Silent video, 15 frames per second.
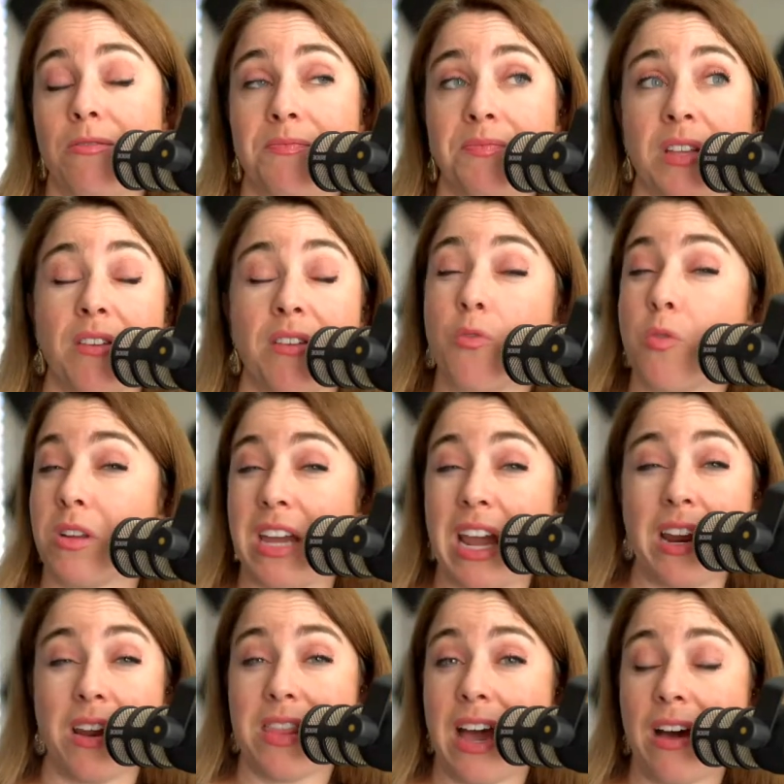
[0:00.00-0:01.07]

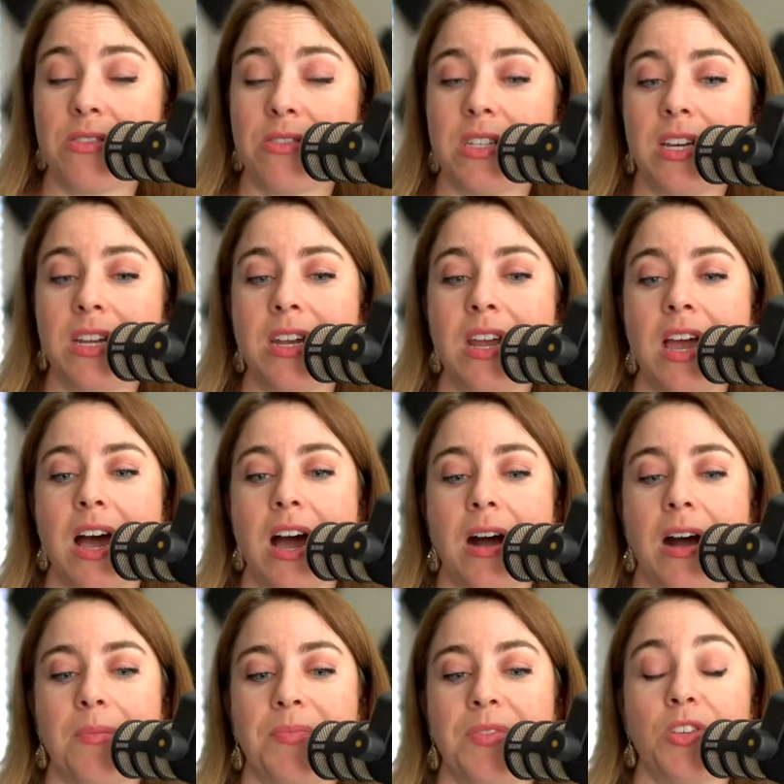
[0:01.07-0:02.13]

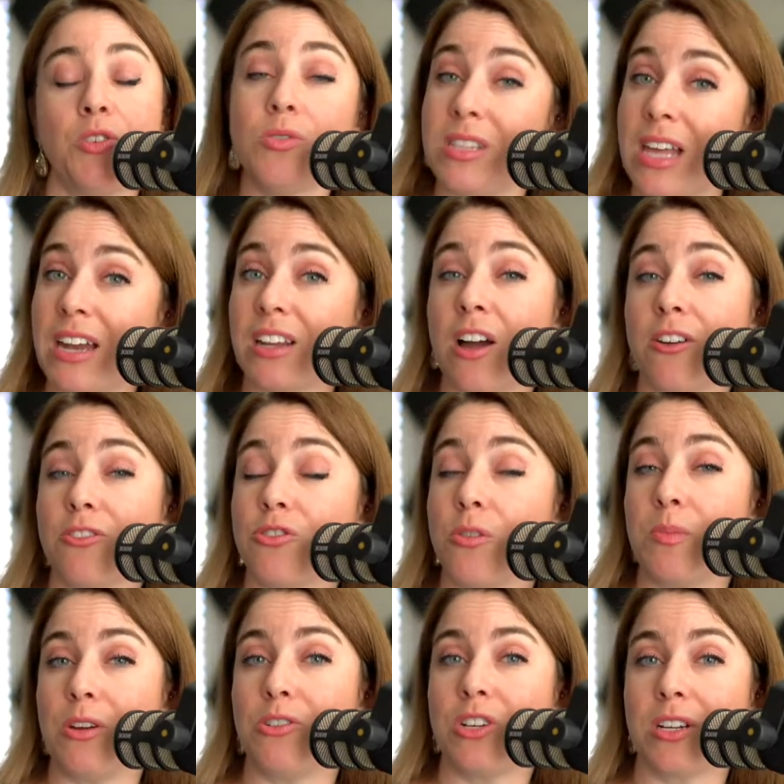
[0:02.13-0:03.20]
$48,000. Use that
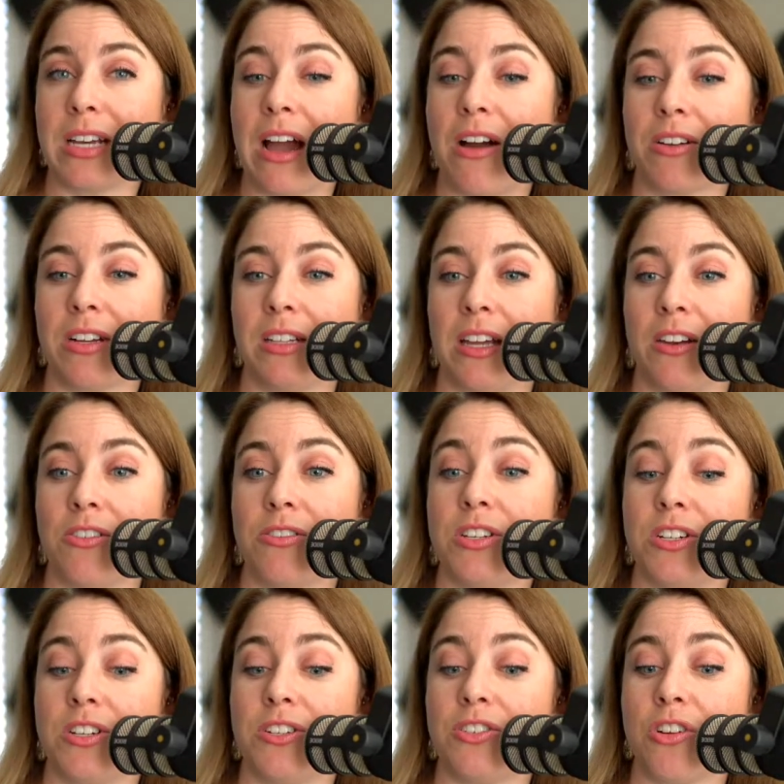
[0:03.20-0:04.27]
contribution calculator to
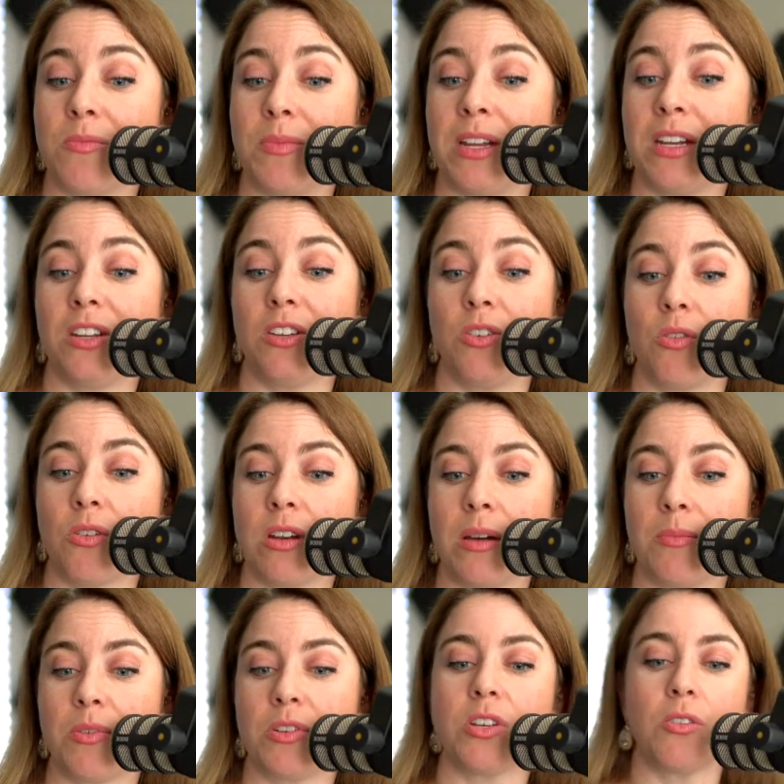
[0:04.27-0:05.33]
determine your
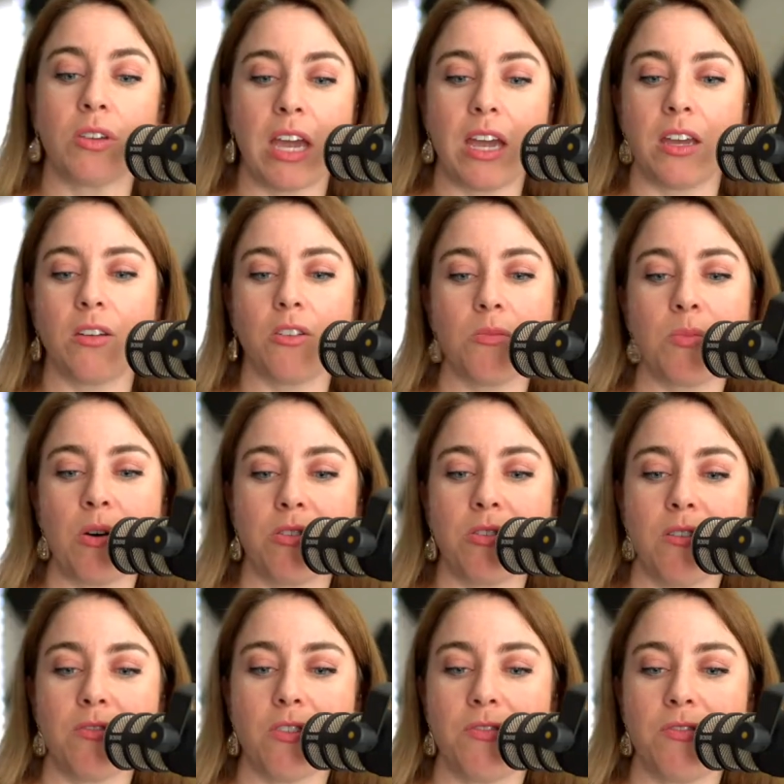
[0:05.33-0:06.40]
numbers. Okay, you're both
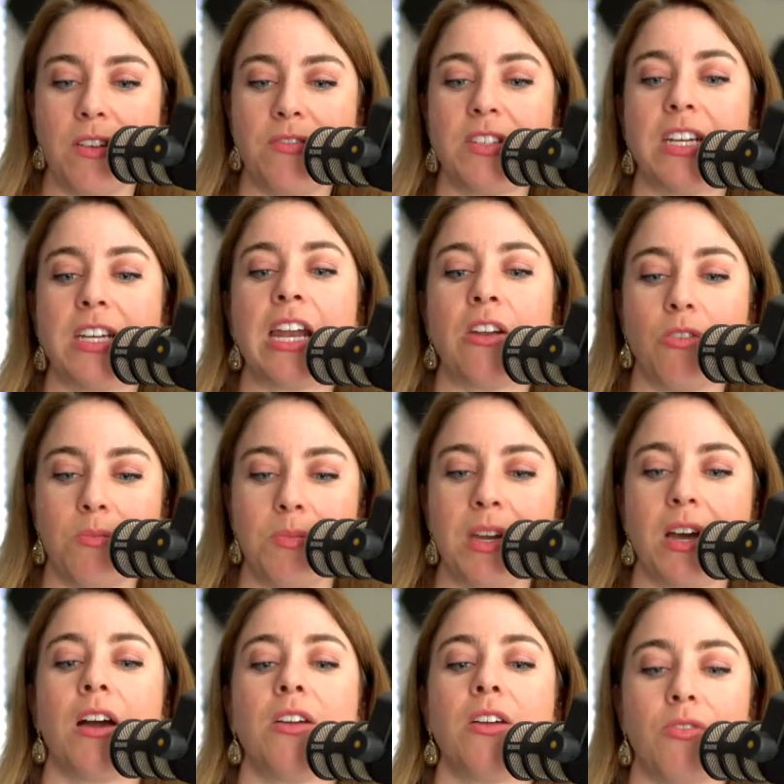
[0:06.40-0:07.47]
over 50 and it would be
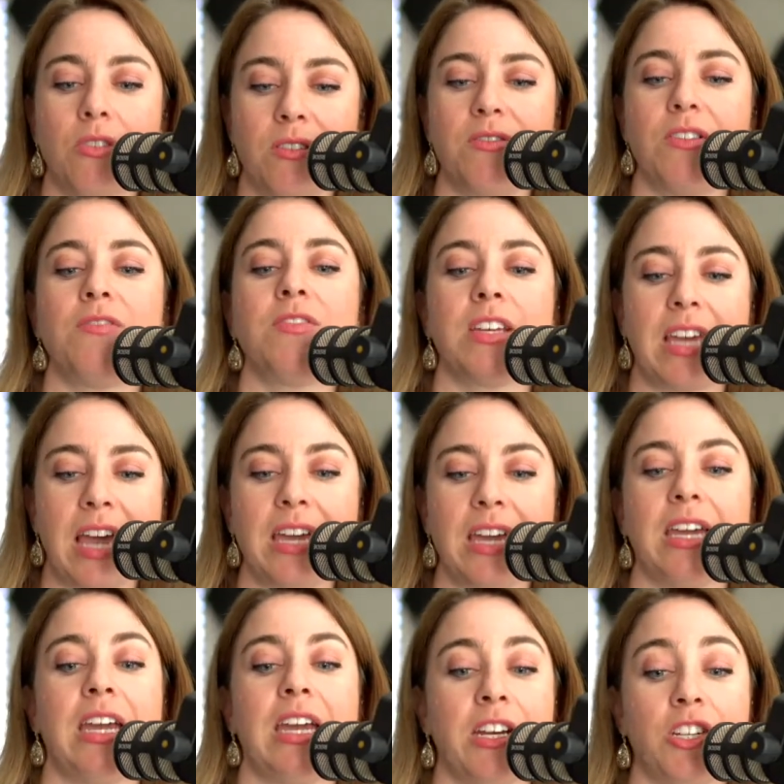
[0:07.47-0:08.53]
$150K
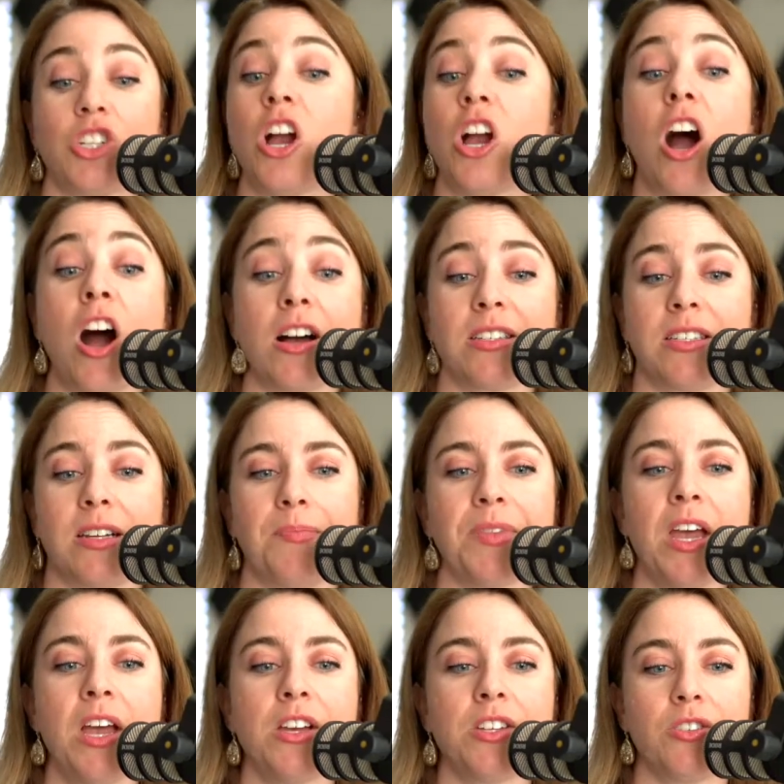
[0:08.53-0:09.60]
each. Awesome.
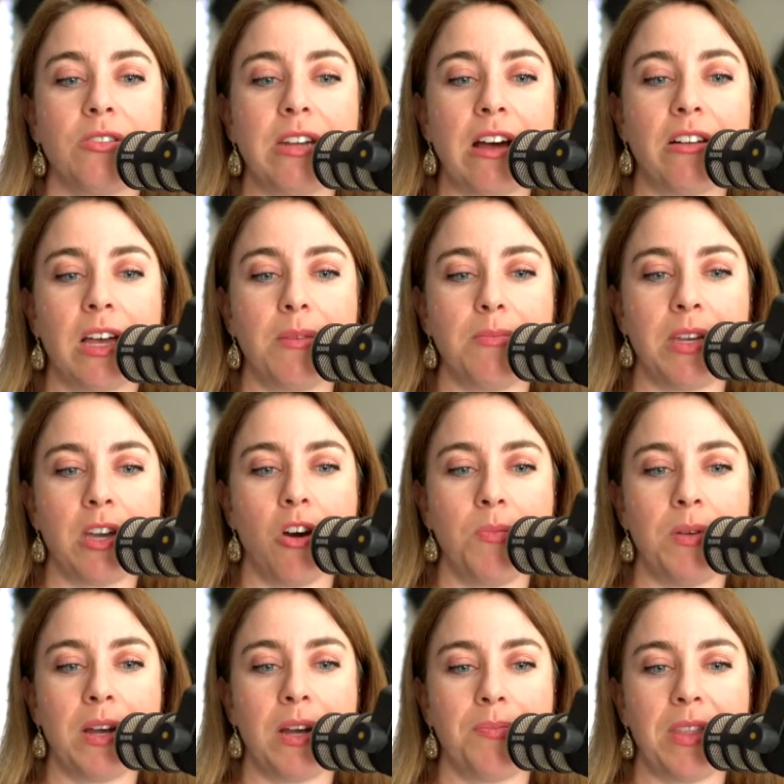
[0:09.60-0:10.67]
So now let me open
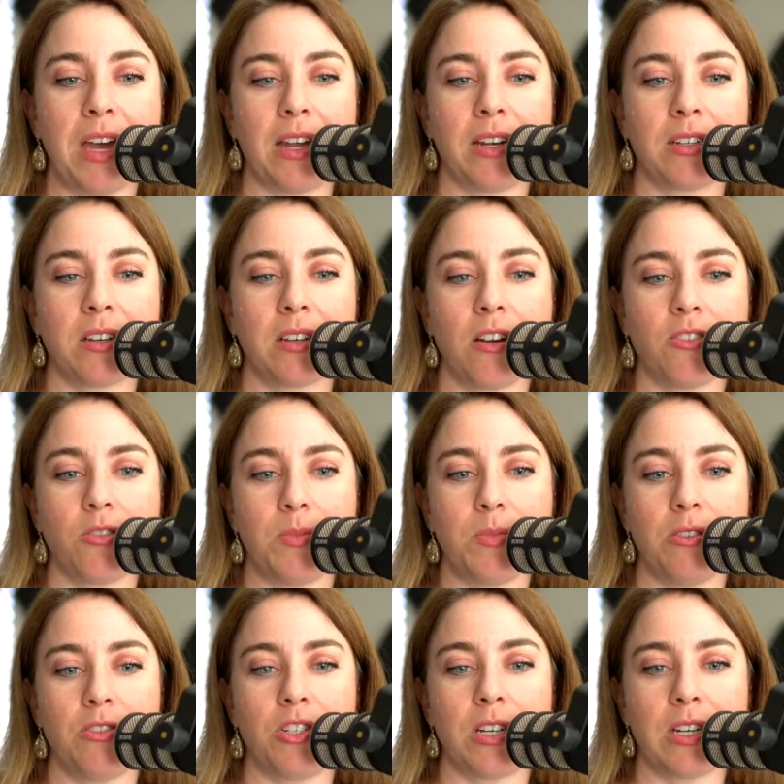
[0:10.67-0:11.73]
up that
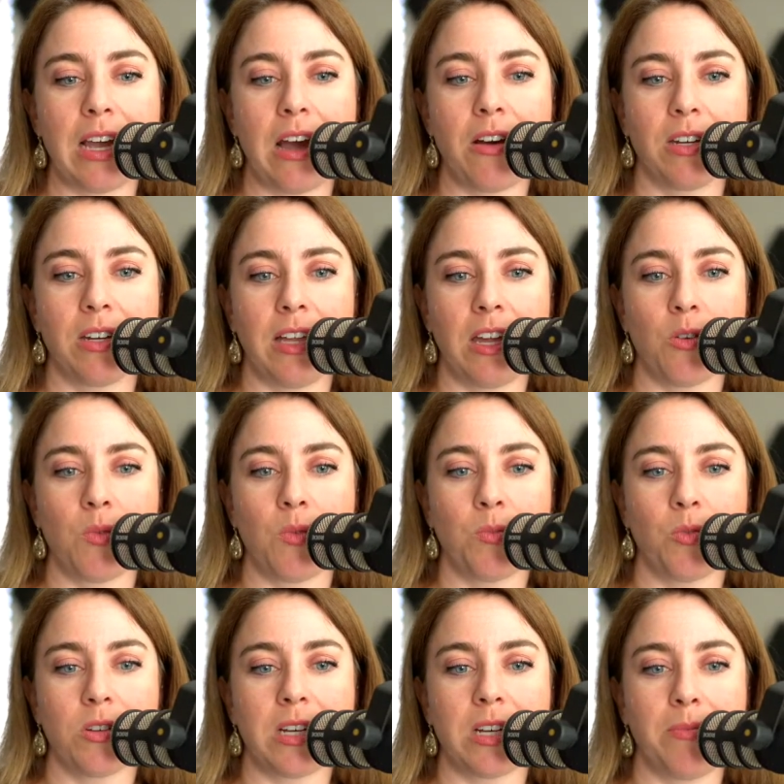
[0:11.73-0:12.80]
contribution calculator one more
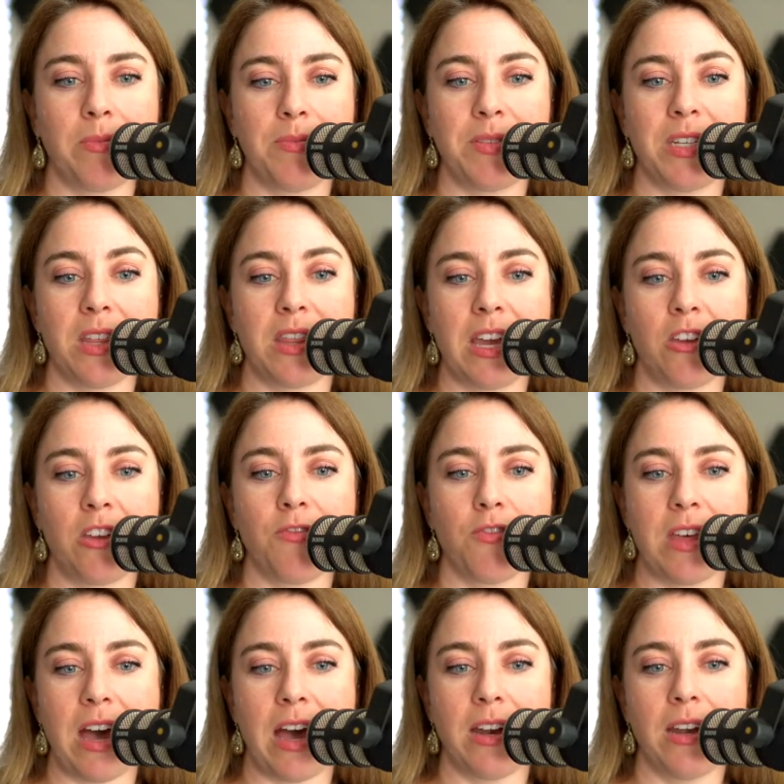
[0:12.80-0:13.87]
time, Lipsy. Thank you for
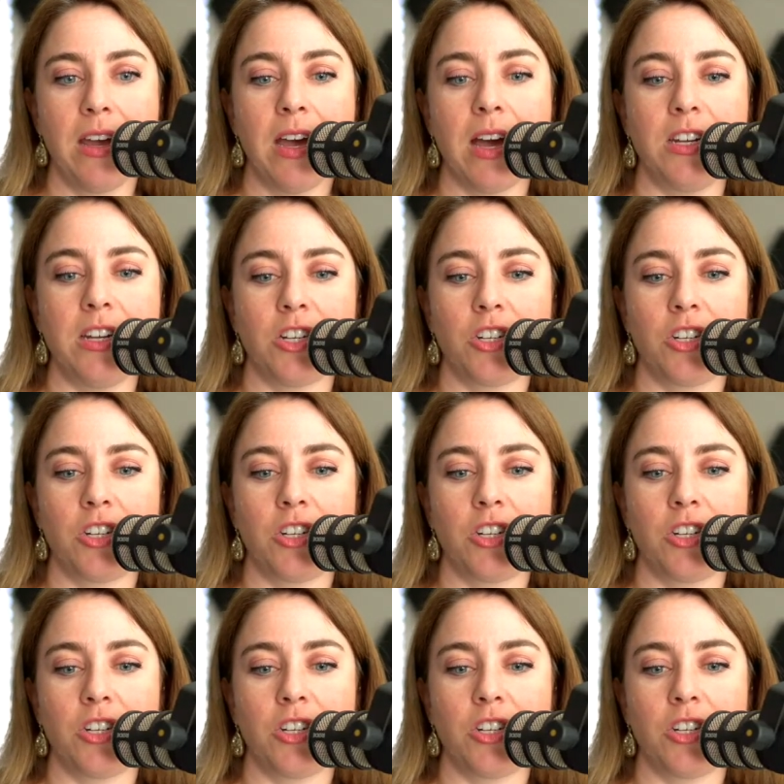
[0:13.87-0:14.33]
that additional